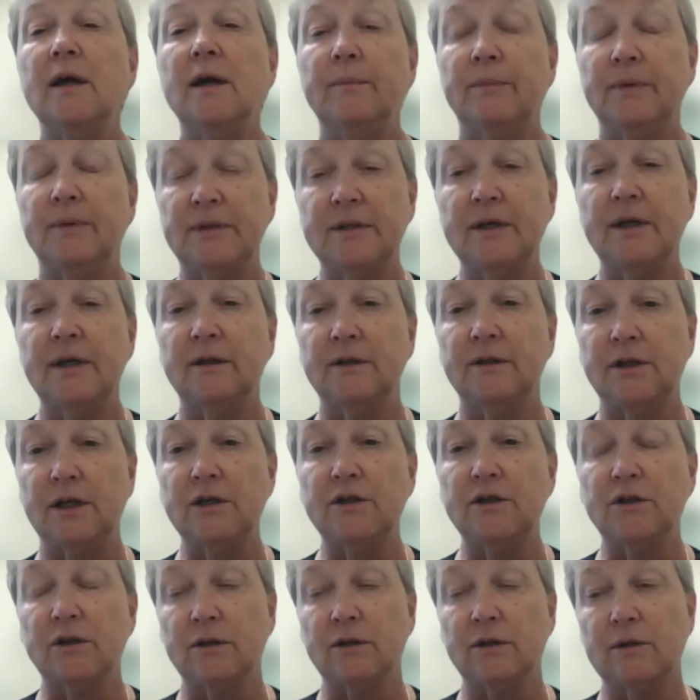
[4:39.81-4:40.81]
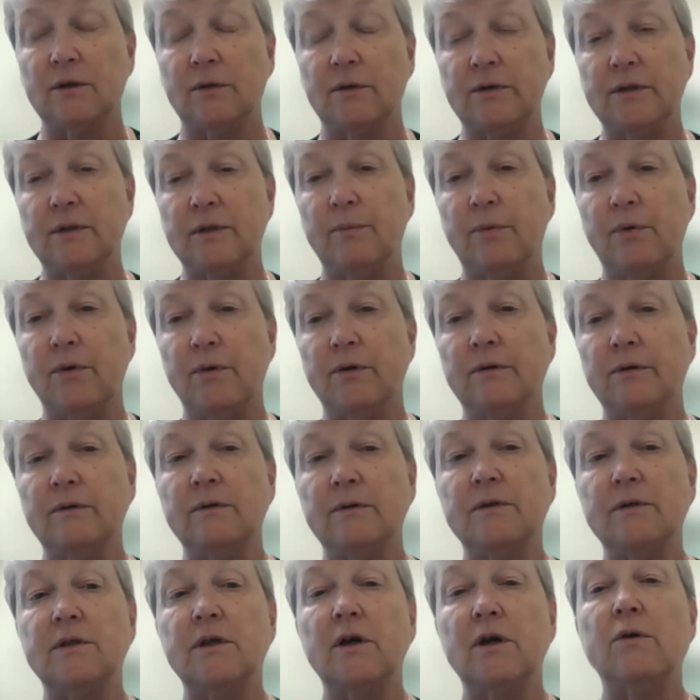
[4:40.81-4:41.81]
But sanitation is always
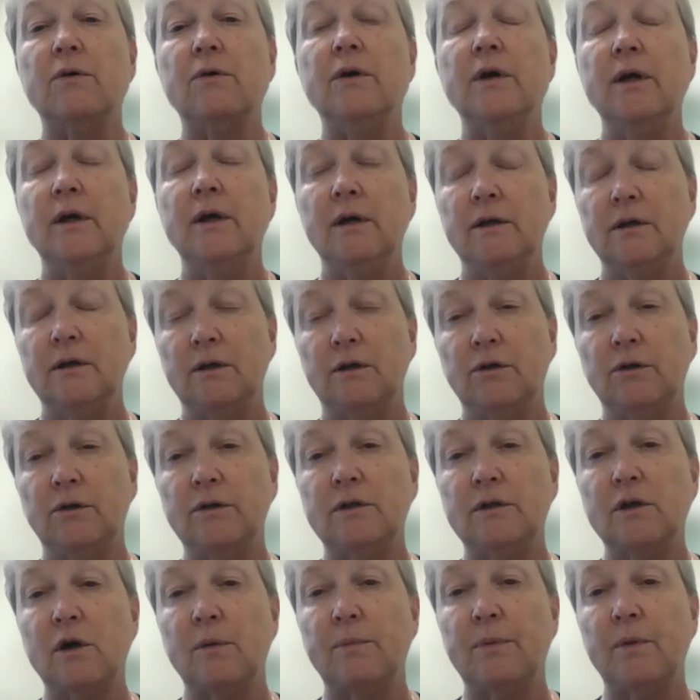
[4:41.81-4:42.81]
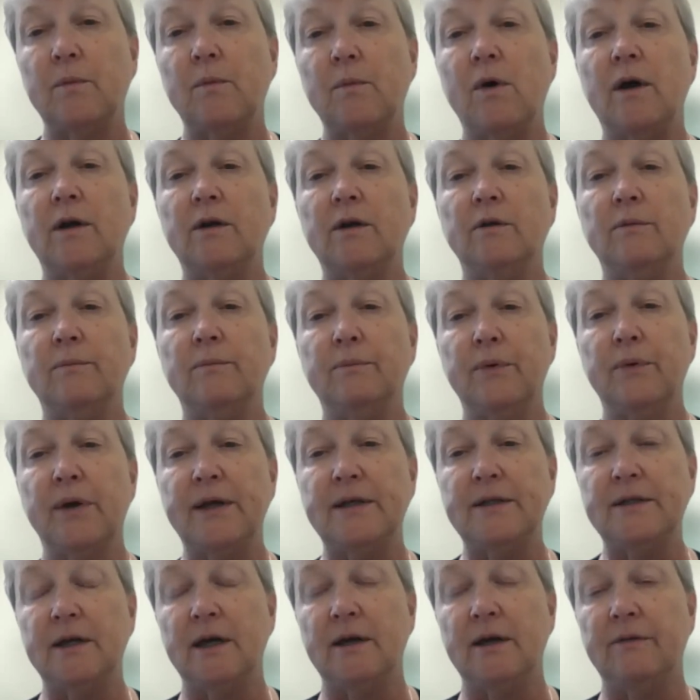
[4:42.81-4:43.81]
important. So good soap and water
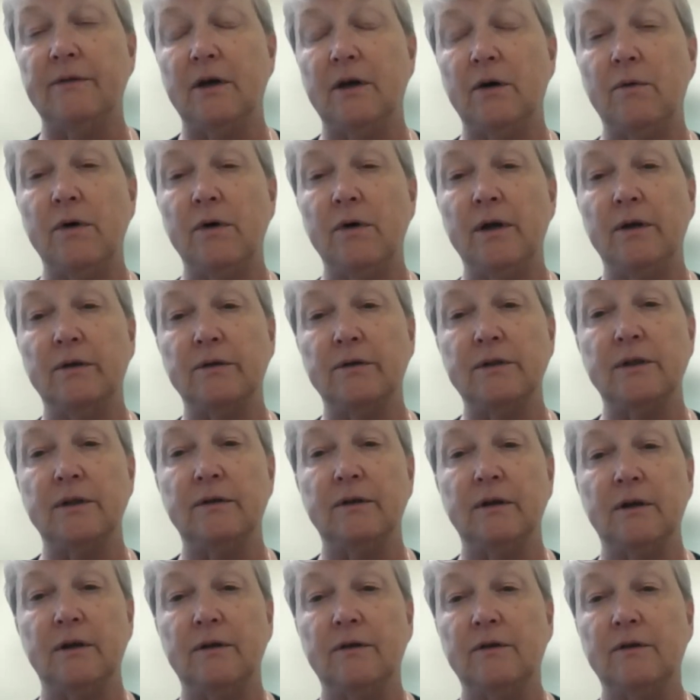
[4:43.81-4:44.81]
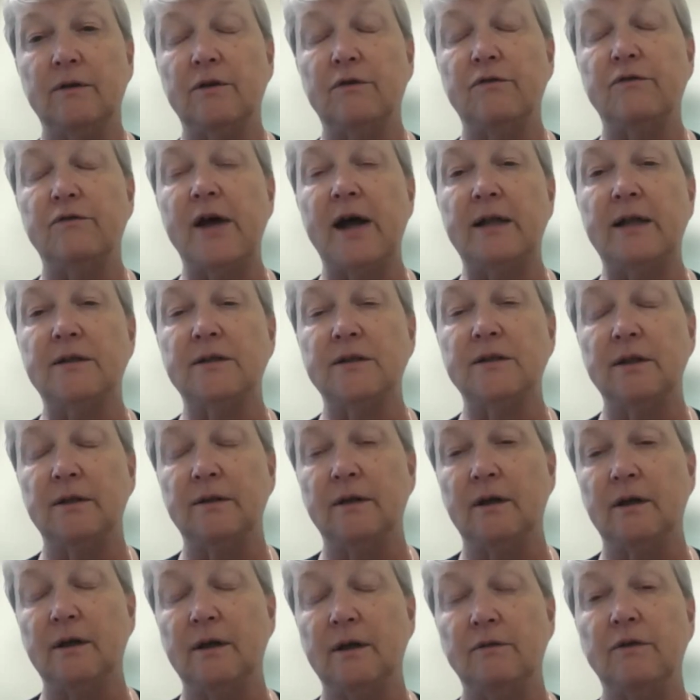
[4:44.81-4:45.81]
break down the oils and the the fats in
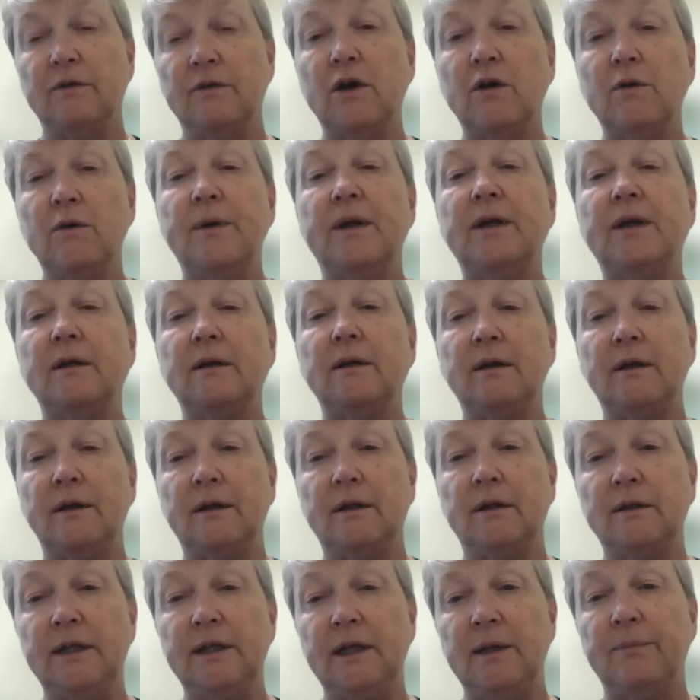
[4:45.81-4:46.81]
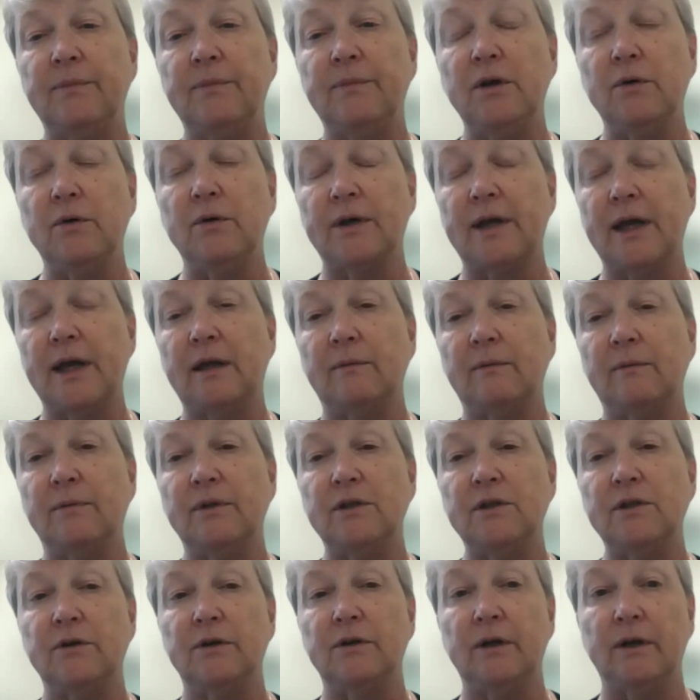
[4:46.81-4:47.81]
the environment clean up the organic
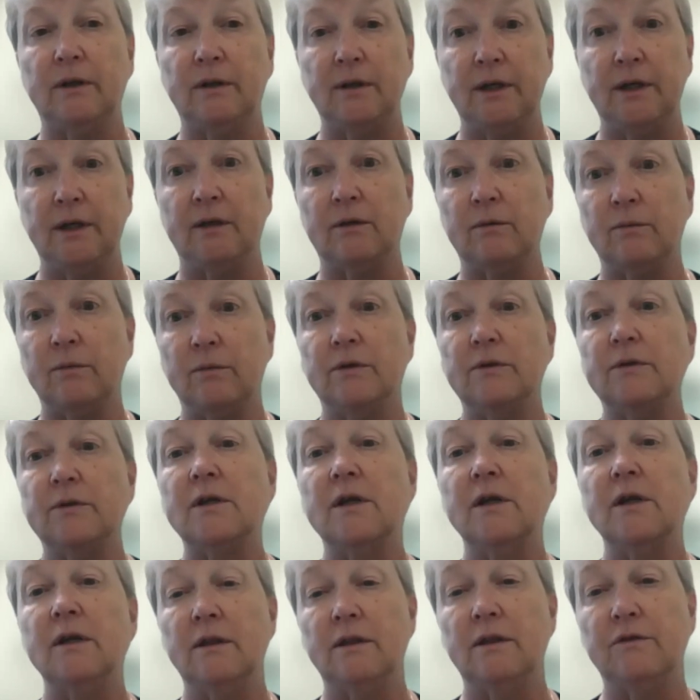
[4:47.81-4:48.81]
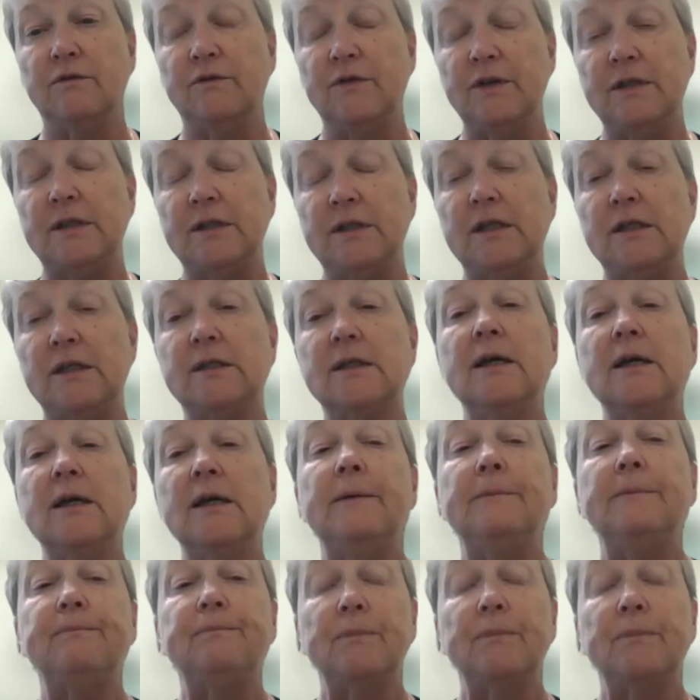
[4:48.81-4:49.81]
material, in other words, the feces,
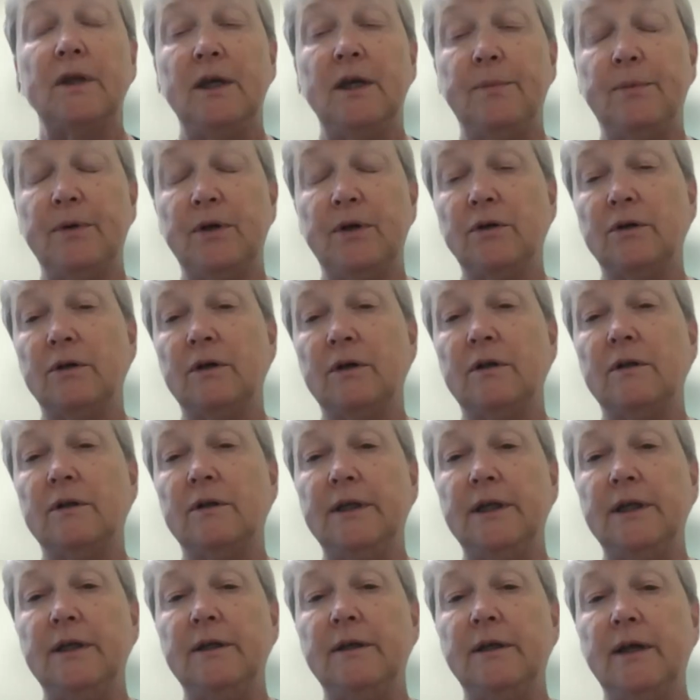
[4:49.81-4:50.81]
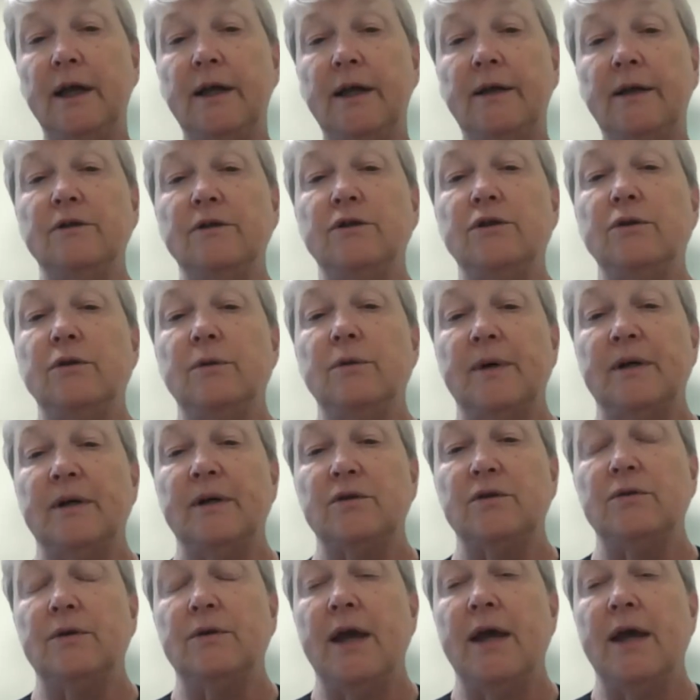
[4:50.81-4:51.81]
keep it good and clean, and do the
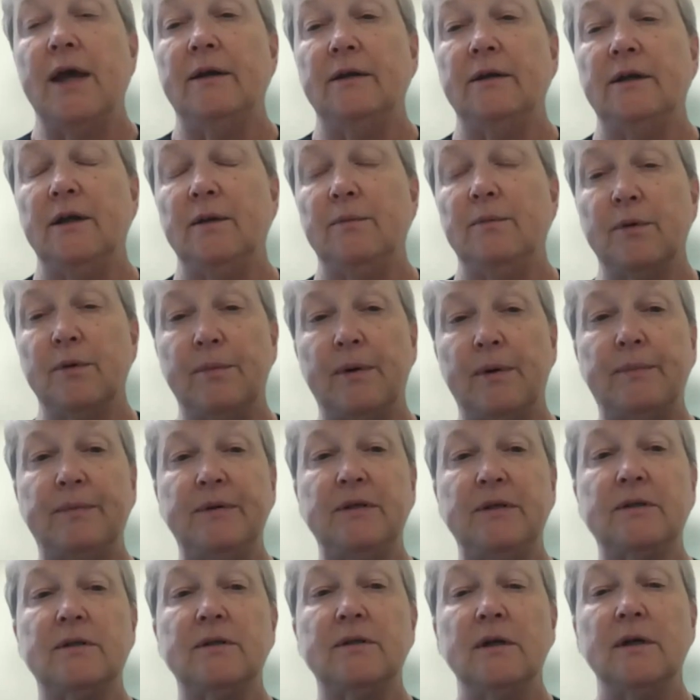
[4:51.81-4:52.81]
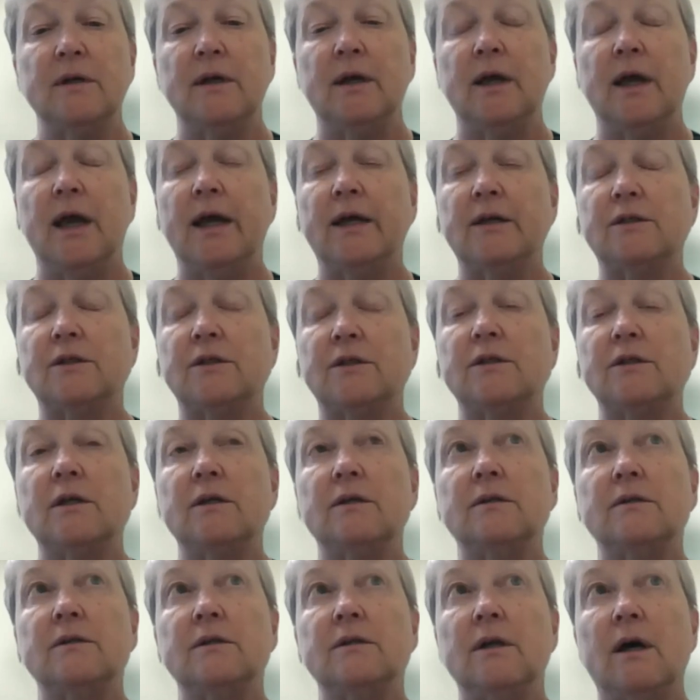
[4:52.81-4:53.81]
best you can to keep your puppies as
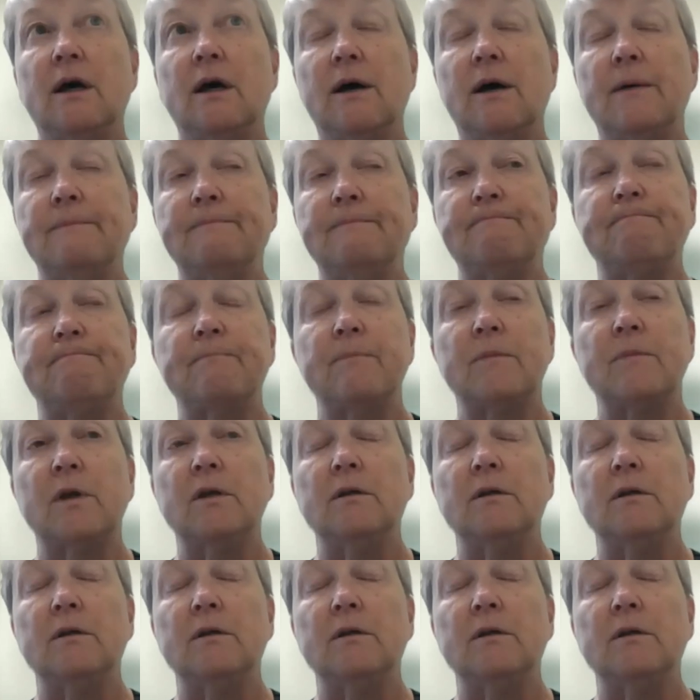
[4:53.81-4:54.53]
um,